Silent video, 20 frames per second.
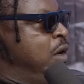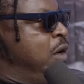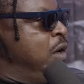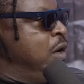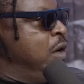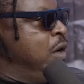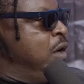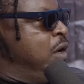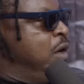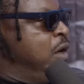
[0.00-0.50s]

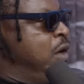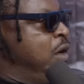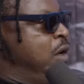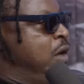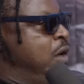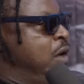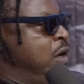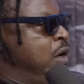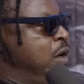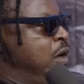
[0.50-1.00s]

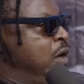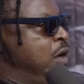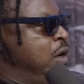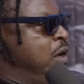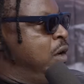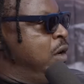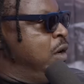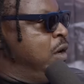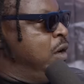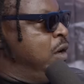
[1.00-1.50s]

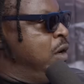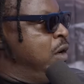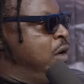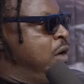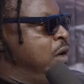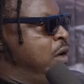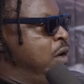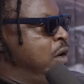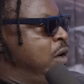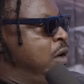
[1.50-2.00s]

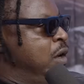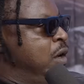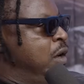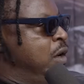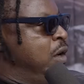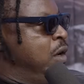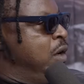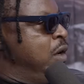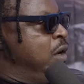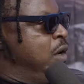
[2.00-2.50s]

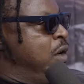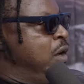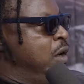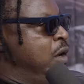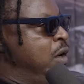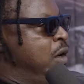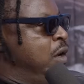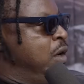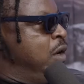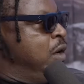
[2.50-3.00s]

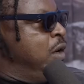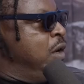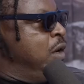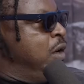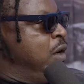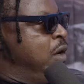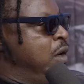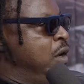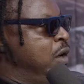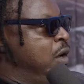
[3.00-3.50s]

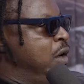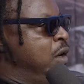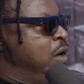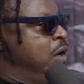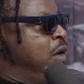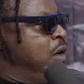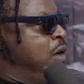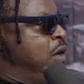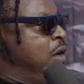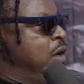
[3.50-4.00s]

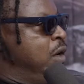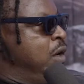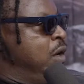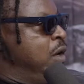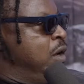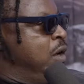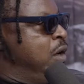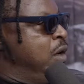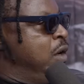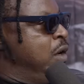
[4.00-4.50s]

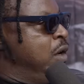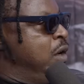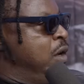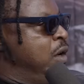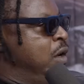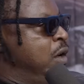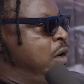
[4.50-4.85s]
The person shown says nothing.